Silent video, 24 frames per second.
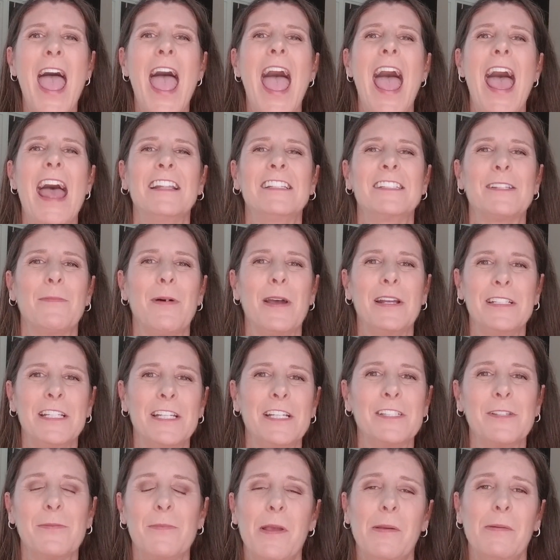and some
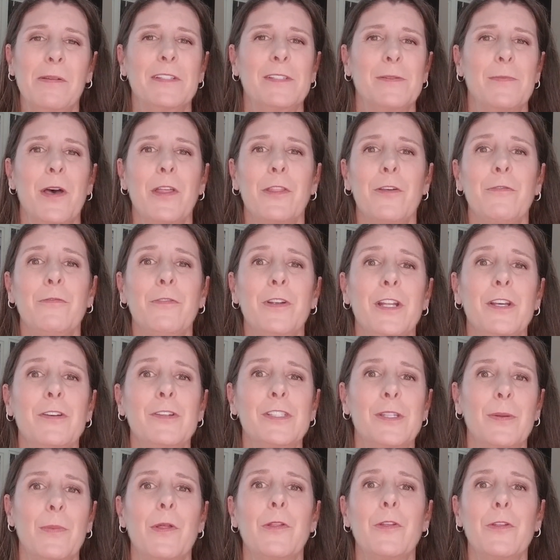ideas of maybe some other videos,
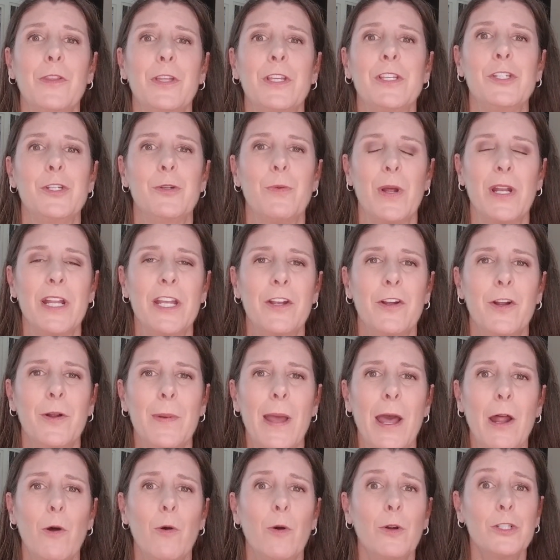some other things you want to hear
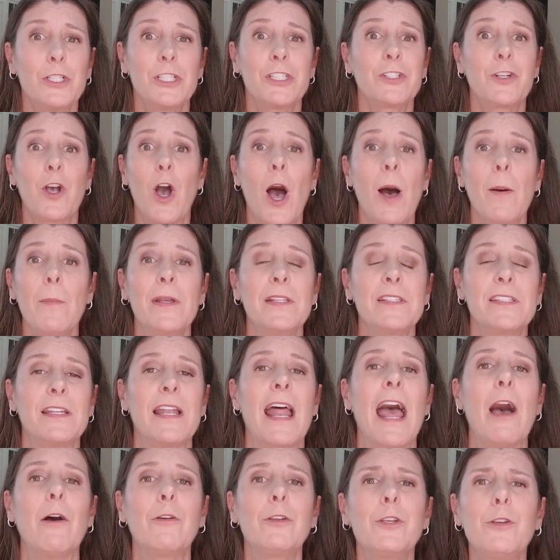about, or just comments on
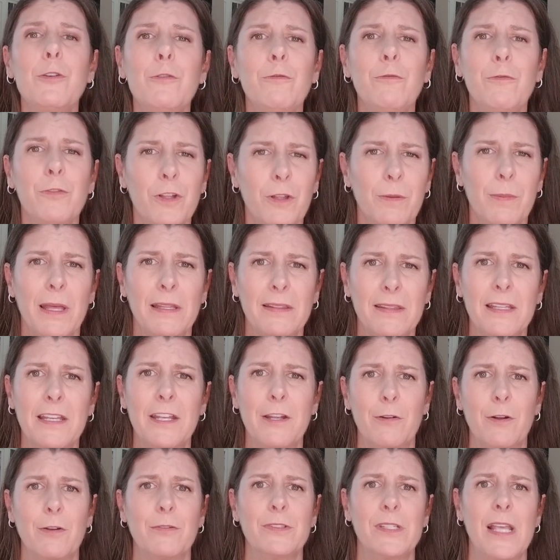how you feel about the
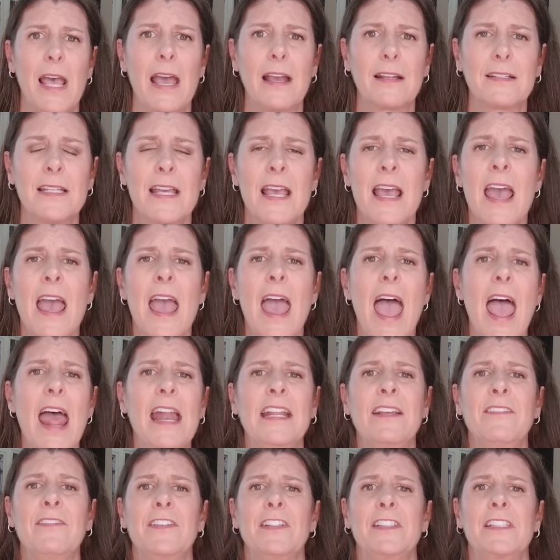HEROES Act and
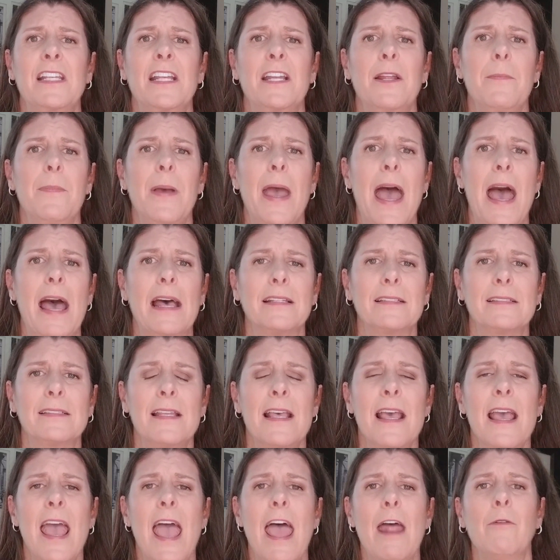if it's going to pass
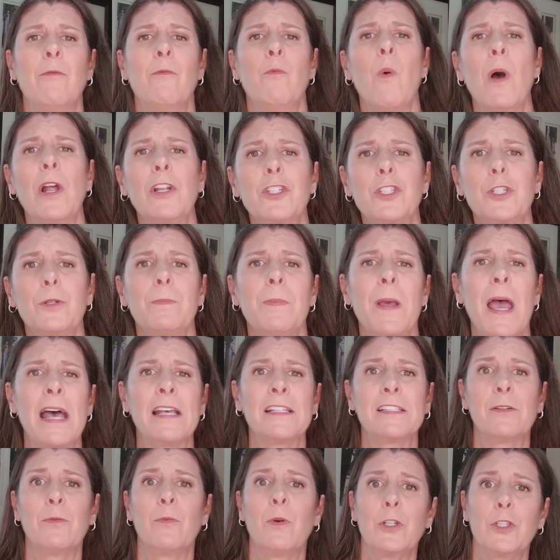and what should
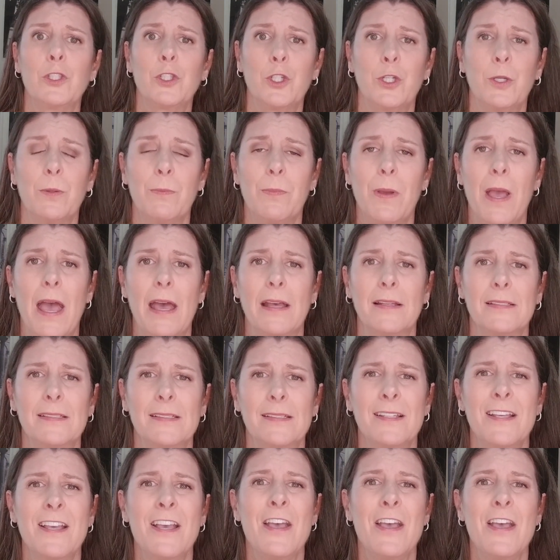pass and what shouldn't pass.